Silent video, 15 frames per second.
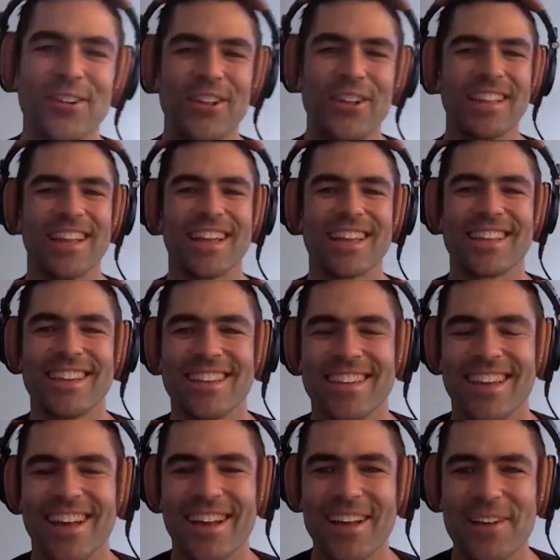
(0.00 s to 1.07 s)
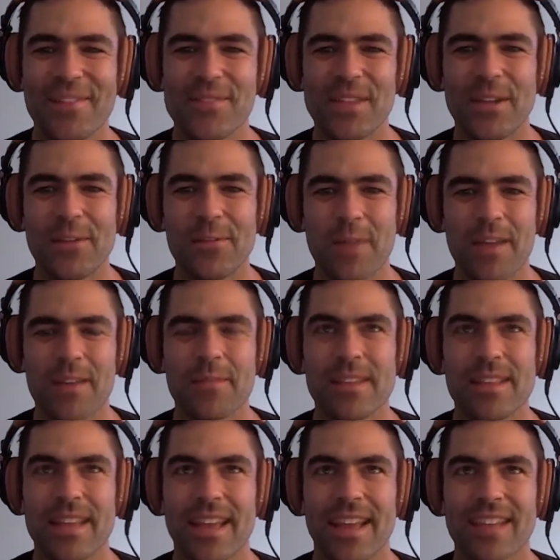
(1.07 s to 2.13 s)
really like it. You know, reminded
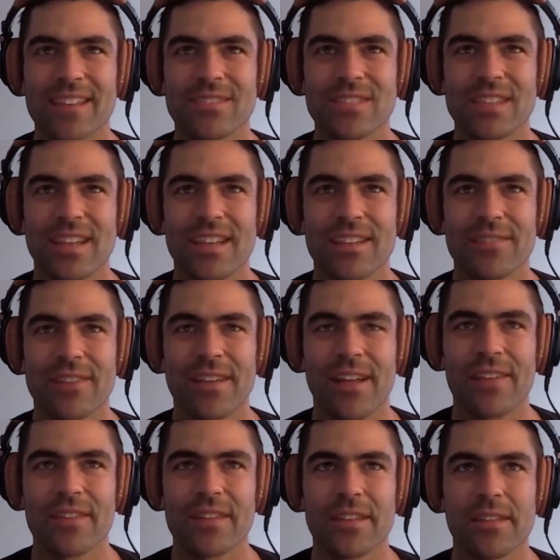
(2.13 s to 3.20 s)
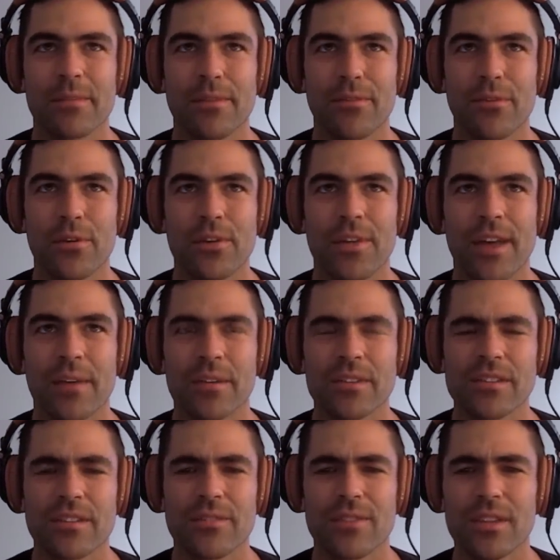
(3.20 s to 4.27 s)
me of that SV 95. And then before that was
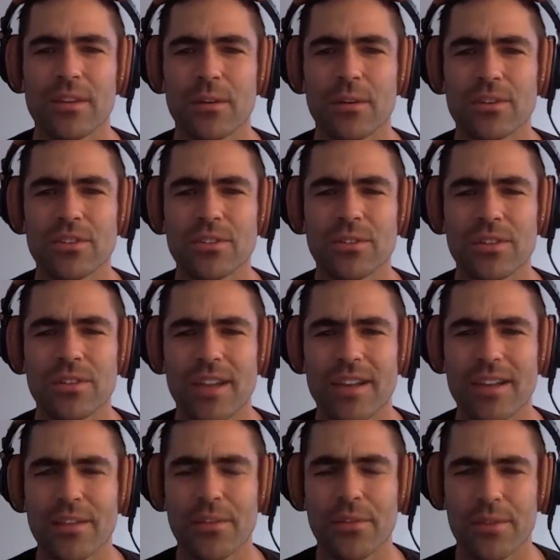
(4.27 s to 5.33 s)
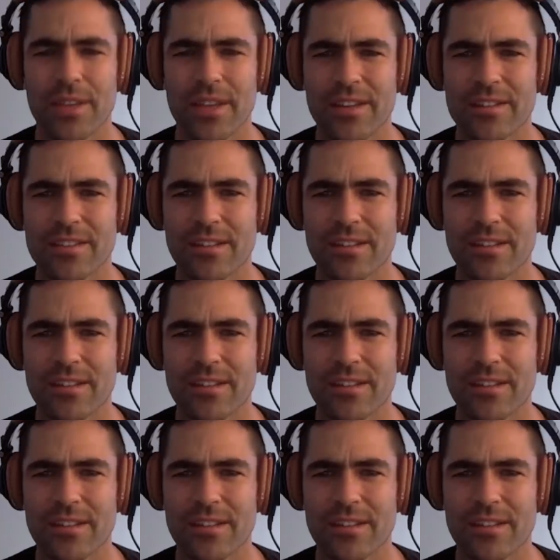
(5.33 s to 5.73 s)
at the V-Core Tour 93 or